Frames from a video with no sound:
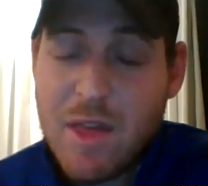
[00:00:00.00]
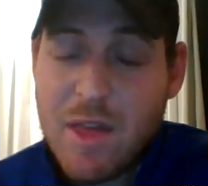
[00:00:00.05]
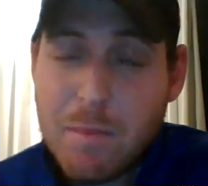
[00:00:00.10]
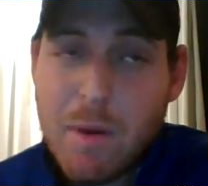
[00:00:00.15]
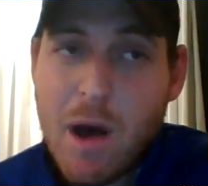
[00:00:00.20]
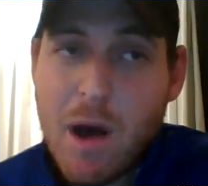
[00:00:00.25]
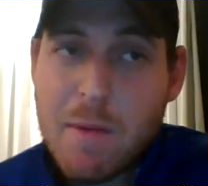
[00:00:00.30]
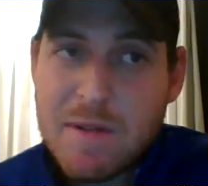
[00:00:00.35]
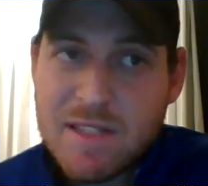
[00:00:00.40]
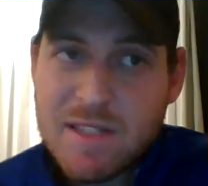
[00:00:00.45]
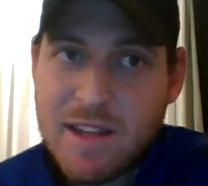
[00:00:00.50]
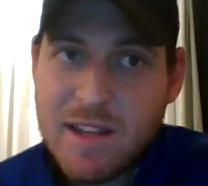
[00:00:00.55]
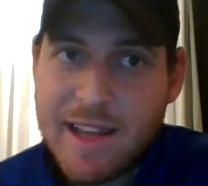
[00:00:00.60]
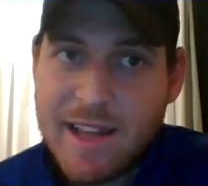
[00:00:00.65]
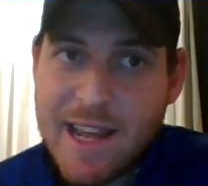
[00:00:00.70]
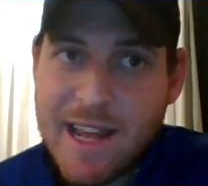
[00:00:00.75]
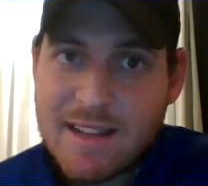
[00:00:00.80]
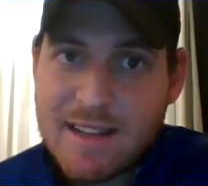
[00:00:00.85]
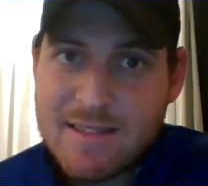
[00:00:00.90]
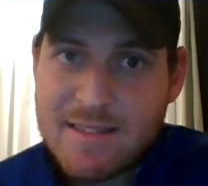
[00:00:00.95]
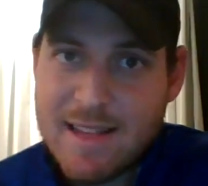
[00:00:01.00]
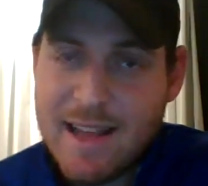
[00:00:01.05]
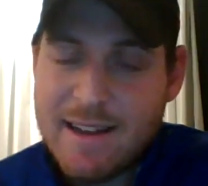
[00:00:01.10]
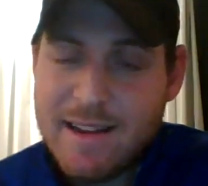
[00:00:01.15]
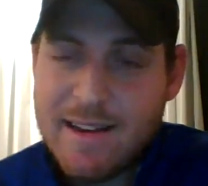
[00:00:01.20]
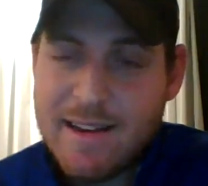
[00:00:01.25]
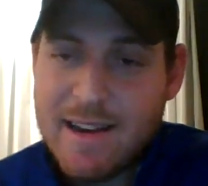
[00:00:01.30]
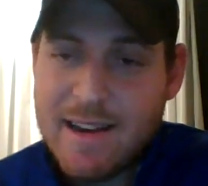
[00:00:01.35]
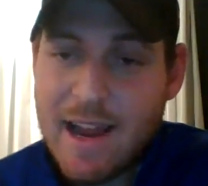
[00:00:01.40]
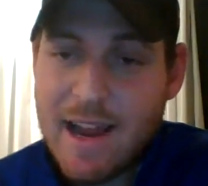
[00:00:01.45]
Bobby's going to get
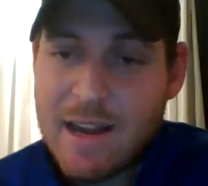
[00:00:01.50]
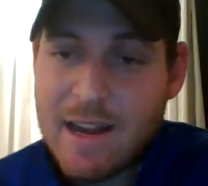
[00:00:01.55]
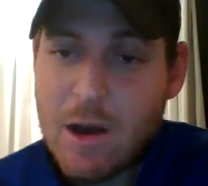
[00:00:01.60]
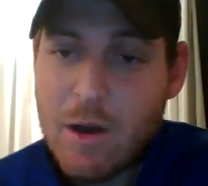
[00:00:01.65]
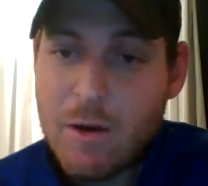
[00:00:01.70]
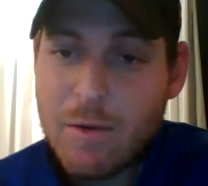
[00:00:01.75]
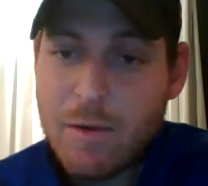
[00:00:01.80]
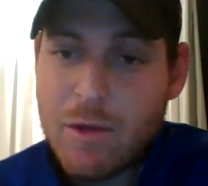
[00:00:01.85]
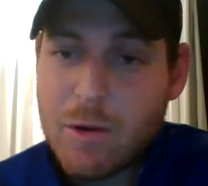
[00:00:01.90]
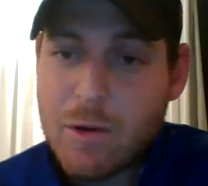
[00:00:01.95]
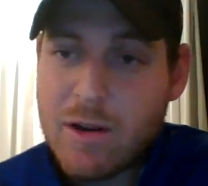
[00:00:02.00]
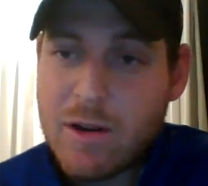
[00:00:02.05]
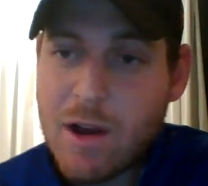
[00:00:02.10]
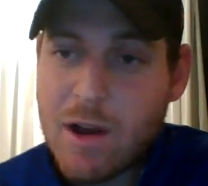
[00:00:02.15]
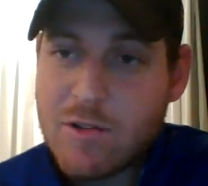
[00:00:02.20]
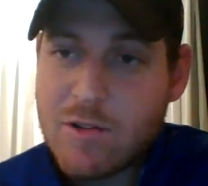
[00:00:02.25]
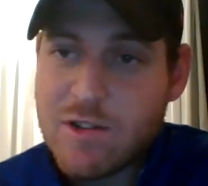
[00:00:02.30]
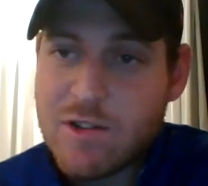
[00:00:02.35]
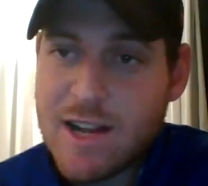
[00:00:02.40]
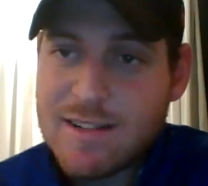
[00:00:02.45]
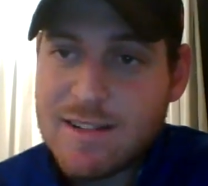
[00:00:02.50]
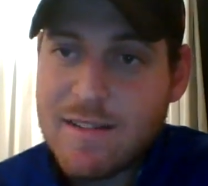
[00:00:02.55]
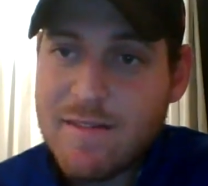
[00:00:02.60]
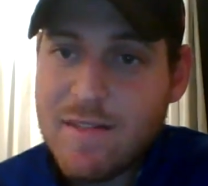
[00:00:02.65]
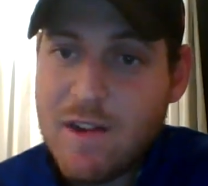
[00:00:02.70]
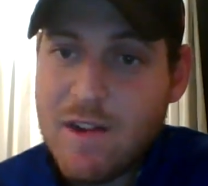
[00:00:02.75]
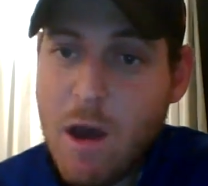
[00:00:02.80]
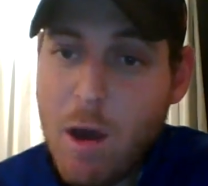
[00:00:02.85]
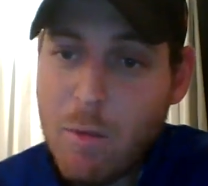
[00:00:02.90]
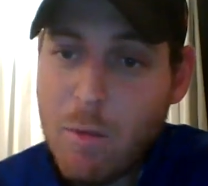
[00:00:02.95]
extended. And I know third contracts
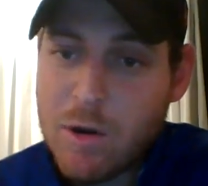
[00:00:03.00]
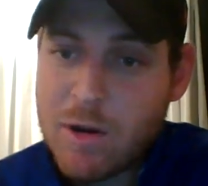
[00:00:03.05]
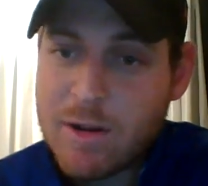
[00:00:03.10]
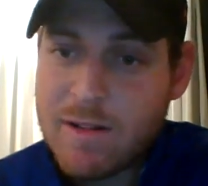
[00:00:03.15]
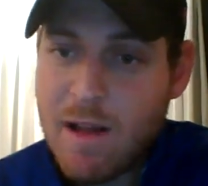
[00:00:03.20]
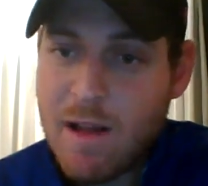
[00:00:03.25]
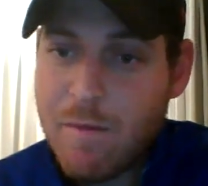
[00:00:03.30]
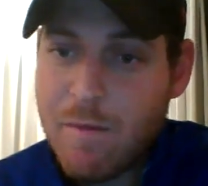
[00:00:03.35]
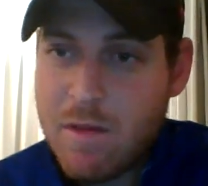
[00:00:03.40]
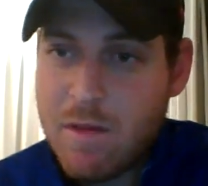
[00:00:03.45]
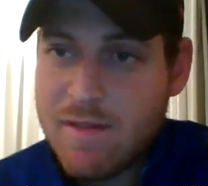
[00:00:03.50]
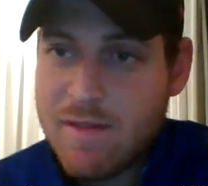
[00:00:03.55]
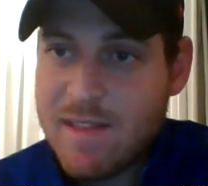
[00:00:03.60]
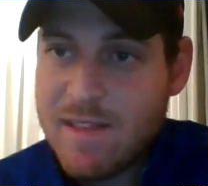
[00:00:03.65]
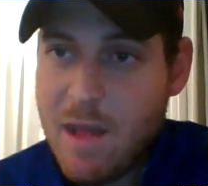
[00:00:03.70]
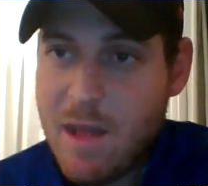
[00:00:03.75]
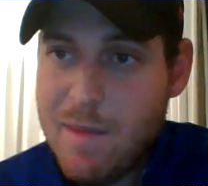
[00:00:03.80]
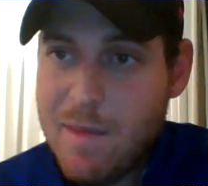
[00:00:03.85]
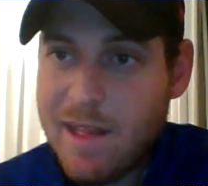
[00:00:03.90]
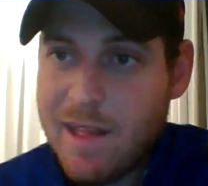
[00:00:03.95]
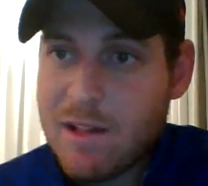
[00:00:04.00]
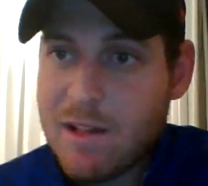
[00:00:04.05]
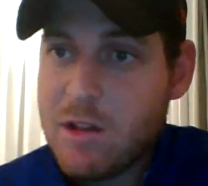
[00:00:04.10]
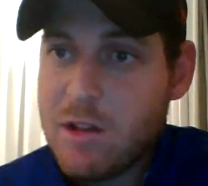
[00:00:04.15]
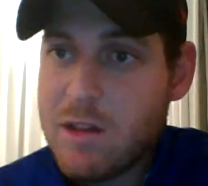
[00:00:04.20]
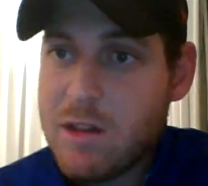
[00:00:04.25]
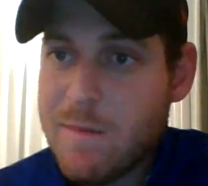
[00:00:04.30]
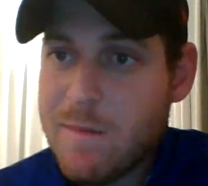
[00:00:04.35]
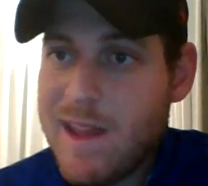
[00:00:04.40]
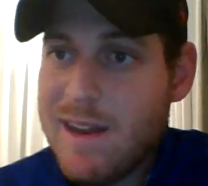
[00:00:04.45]
have not worked out for this team, and they
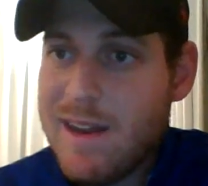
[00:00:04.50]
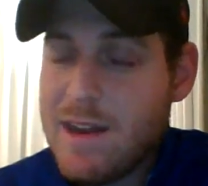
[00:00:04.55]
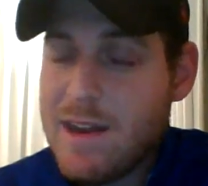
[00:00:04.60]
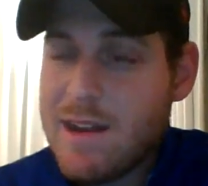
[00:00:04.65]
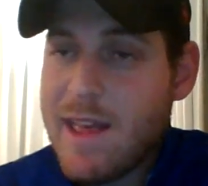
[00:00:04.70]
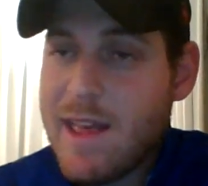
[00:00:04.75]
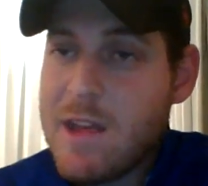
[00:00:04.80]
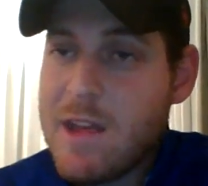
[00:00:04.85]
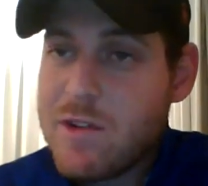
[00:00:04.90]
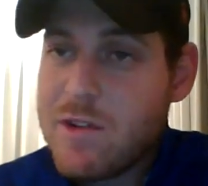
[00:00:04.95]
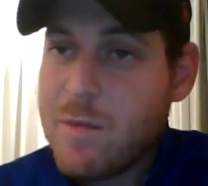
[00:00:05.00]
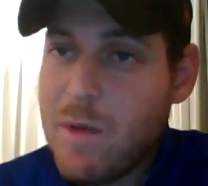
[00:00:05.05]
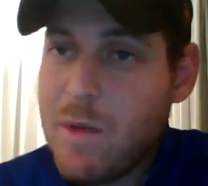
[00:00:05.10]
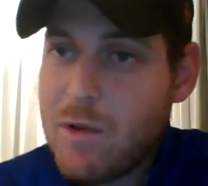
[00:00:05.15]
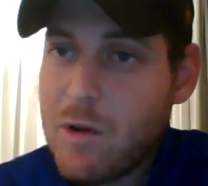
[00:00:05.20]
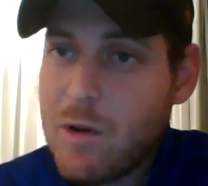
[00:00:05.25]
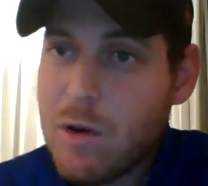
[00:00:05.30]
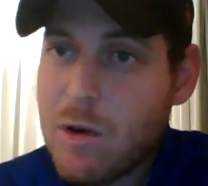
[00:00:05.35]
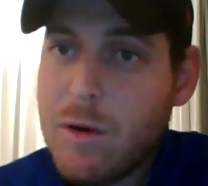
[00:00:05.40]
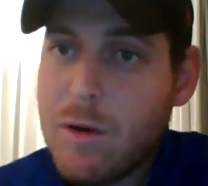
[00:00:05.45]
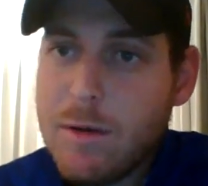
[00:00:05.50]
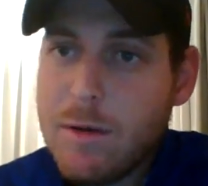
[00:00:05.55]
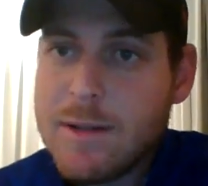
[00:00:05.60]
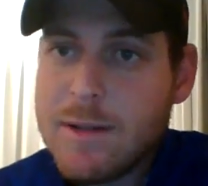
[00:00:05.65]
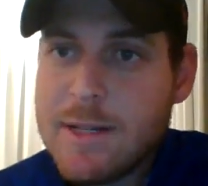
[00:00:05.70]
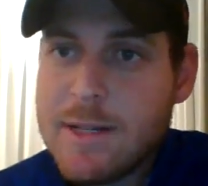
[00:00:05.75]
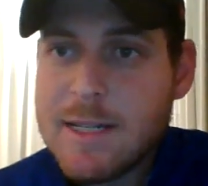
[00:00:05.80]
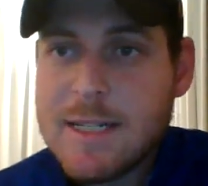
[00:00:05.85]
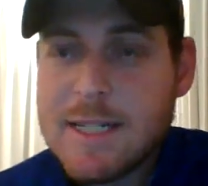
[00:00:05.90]
clearly made an indication with Earl.